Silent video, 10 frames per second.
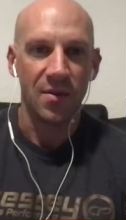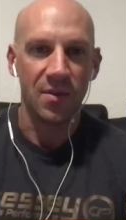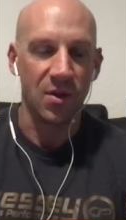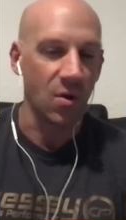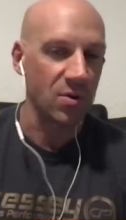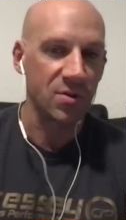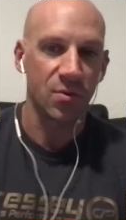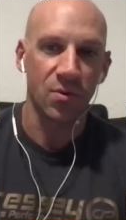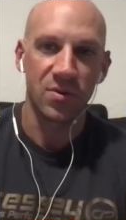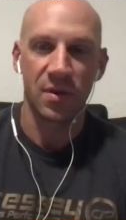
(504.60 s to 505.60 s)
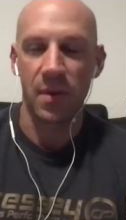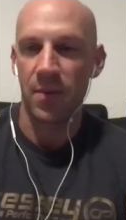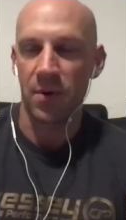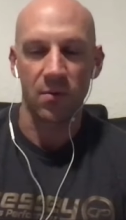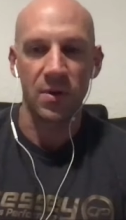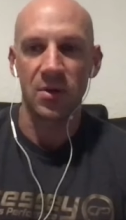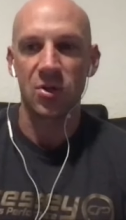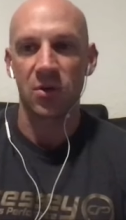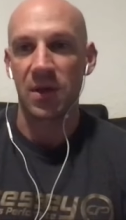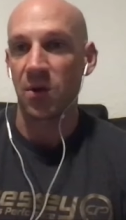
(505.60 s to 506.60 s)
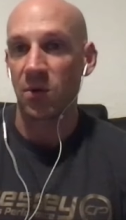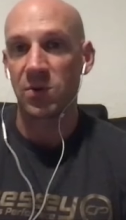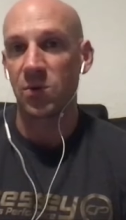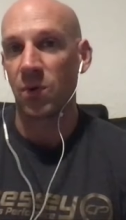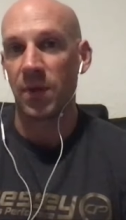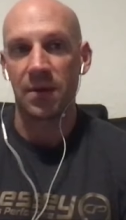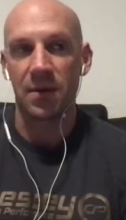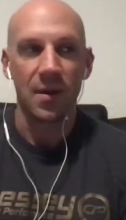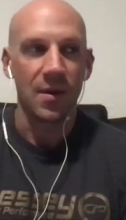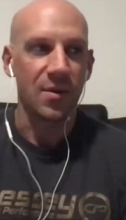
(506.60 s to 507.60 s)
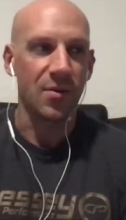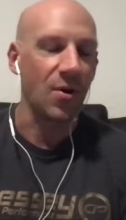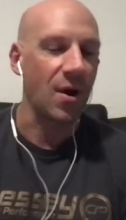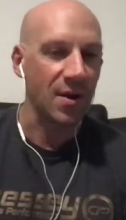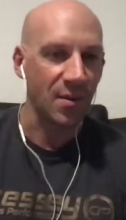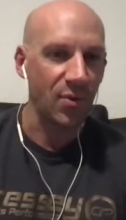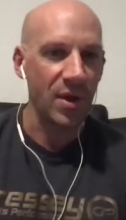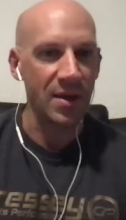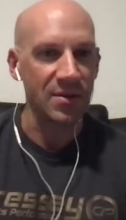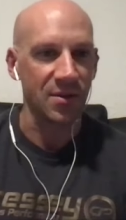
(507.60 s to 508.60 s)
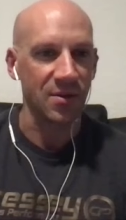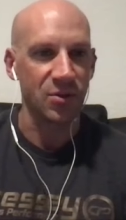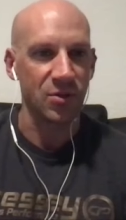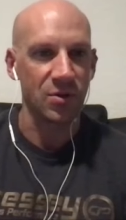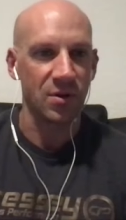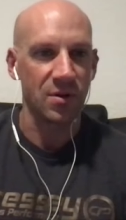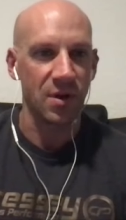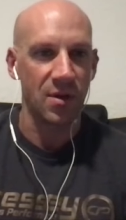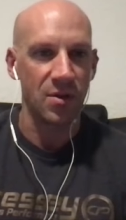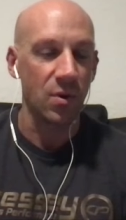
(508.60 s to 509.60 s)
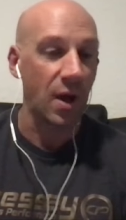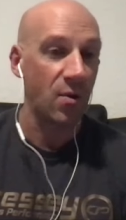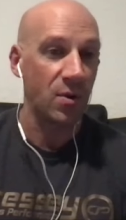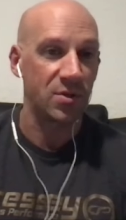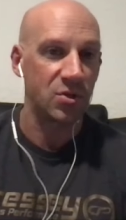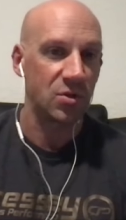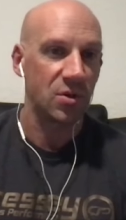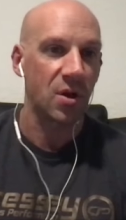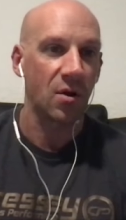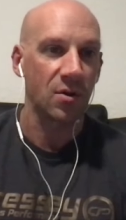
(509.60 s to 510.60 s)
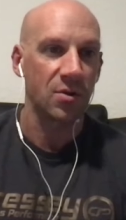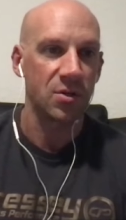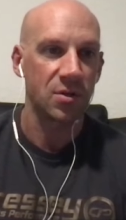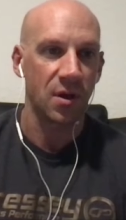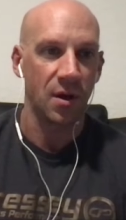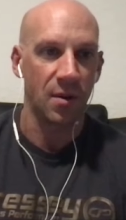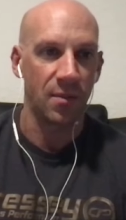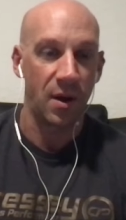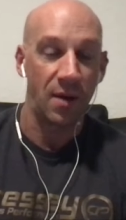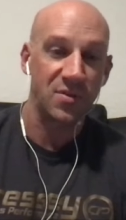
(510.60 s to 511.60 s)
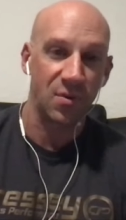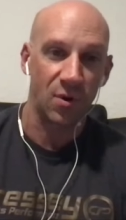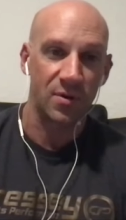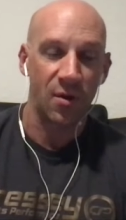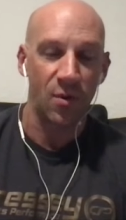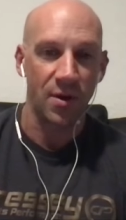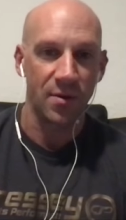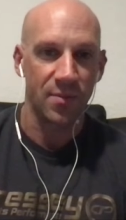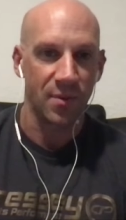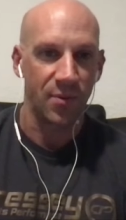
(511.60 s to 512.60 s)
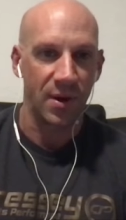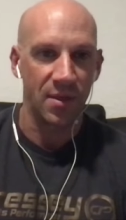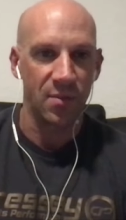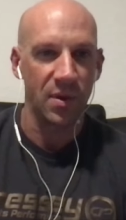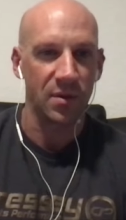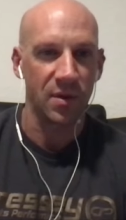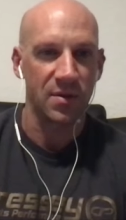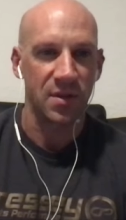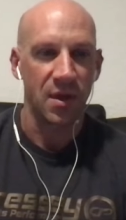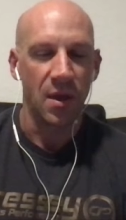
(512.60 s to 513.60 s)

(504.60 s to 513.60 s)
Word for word: that go to schools that maybe are reach or they go to a school that they're not going to play at until they're junior and, and you were a guy who went to junior college um, and obviously it worked out well you're, you're playing in the big leagues